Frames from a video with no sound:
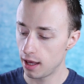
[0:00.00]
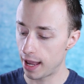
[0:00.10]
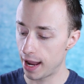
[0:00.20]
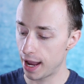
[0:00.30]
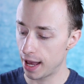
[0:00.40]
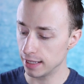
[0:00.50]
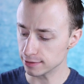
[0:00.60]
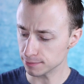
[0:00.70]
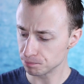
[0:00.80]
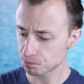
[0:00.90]

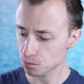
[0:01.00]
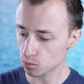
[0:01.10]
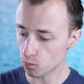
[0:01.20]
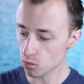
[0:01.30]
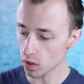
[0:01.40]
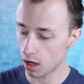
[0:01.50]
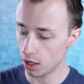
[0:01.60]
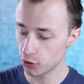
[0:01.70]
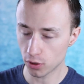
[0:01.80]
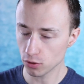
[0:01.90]
and
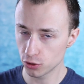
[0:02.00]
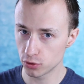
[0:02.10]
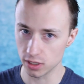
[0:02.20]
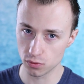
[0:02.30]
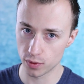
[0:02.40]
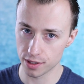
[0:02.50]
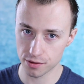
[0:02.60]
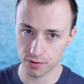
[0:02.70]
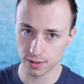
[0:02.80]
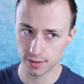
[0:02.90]
you can also use this
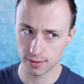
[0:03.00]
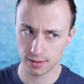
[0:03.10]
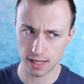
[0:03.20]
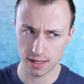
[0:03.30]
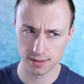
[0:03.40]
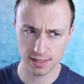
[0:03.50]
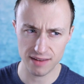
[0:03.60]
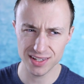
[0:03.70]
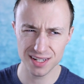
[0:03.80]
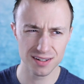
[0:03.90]
with this
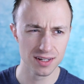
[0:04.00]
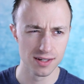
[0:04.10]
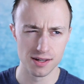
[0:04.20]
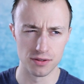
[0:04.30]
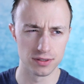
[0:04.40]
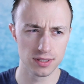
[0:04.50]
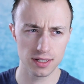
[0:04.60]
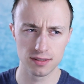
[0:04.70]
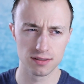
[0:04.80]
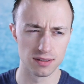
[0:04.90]
7, the
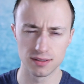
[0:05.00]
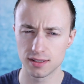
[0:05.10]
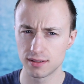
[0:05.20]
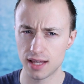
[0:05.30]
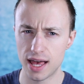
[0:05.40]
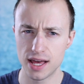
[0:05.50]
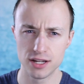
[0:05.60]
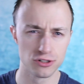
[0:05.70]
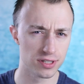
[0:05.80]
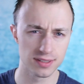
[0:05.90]
6, the 6
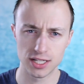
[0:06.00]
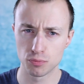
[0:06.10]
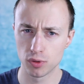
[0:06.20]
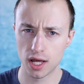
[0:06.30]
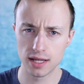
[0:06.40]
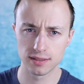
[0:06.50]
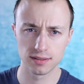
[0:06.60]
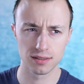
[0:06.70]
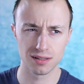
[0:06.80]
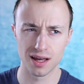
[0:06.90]
Edge, 6 Edge
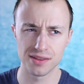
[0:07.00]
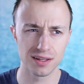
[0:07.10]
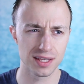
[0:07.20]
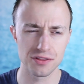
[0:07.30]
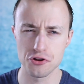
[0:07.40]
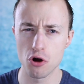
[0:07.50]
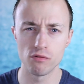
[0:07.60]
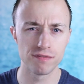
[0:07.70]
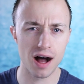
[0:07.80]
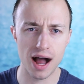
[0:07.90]
Plus, I think like the
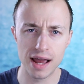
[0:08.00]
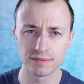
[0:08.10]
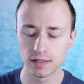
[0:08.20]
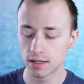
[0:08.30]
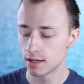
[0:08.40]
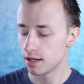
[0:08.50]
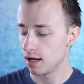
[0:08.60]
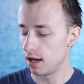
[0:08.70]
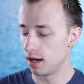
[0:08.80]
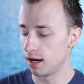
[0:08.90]
Note 5.
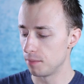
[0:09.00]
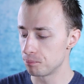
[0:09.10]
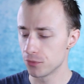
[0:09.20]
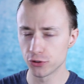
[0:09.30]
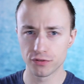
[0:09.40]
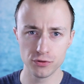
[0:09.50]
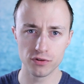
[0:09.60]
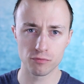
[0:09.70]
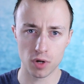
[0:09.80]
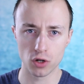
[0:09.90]
There's a few
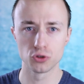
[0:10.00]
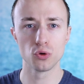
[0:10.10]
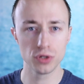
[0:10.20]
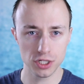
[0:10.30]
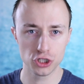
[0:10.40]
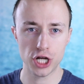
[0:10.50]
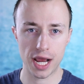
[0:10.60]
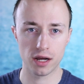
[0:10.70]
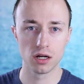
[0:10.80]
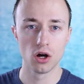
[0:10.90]
different models. You'll need to
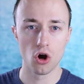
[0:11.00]
check